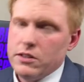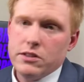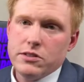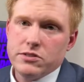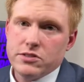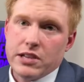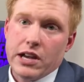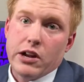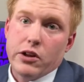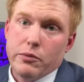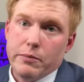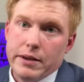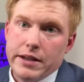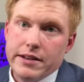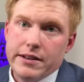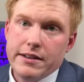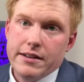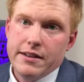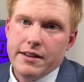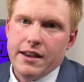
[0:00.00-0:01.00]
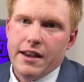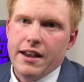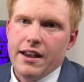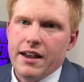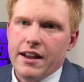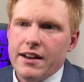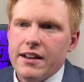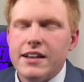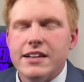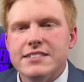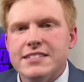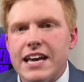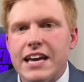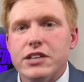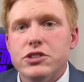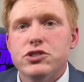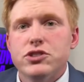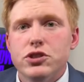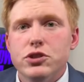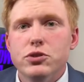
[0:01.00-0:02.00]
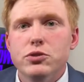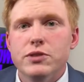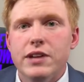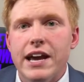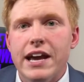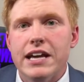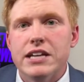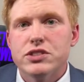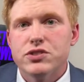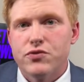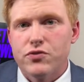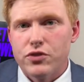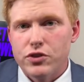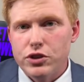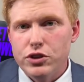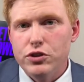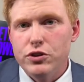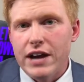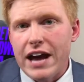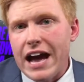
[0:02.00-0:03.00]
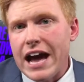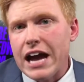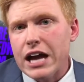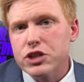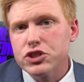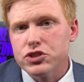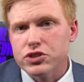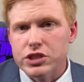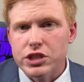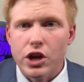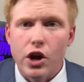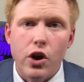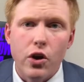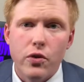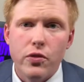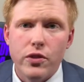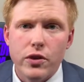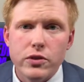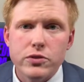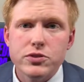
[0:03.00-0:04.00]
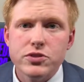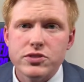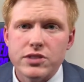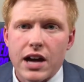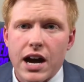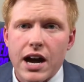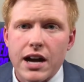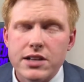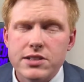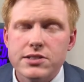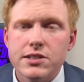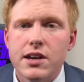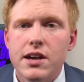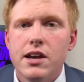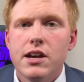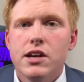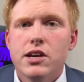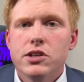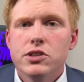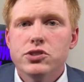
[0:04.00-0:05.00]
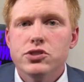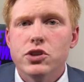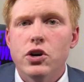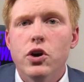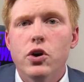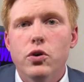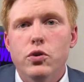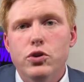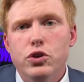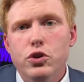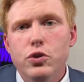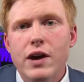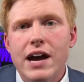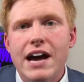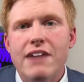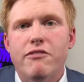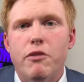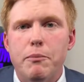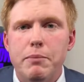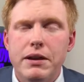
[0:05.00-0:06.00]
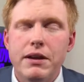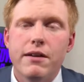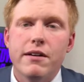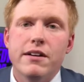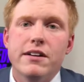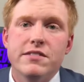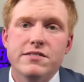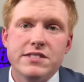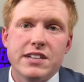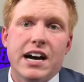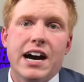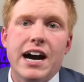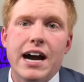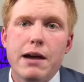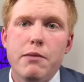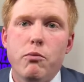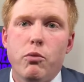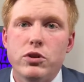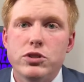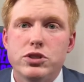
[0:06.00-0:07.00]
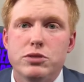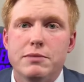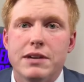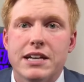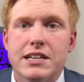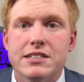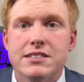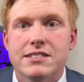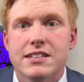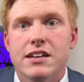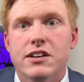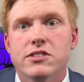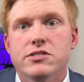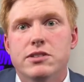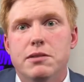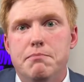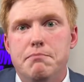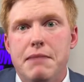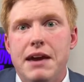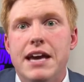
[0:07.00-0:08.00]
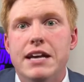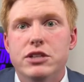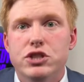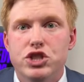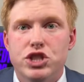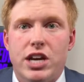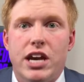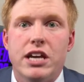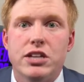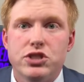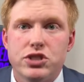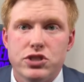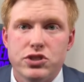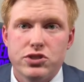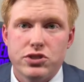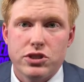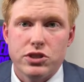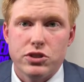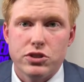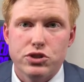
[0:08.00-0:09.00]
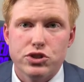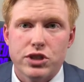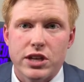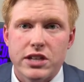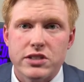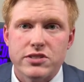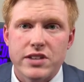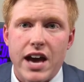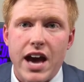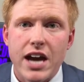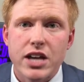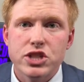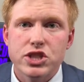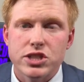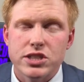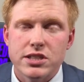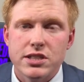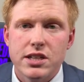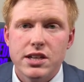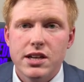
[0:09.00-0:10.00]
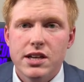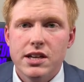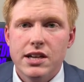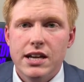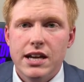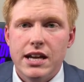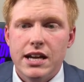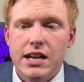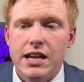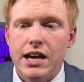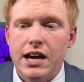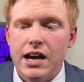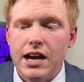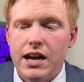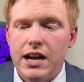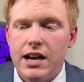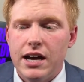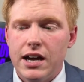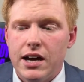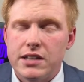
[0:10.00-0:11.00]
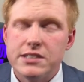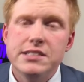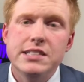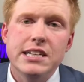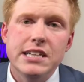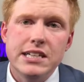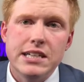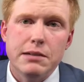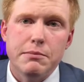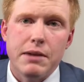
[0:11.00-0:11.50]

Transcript: settlement, and it takes 2 days for you to actually own those stocks. So you have a period of time once you make a sale to make changes to your transaction. And on TD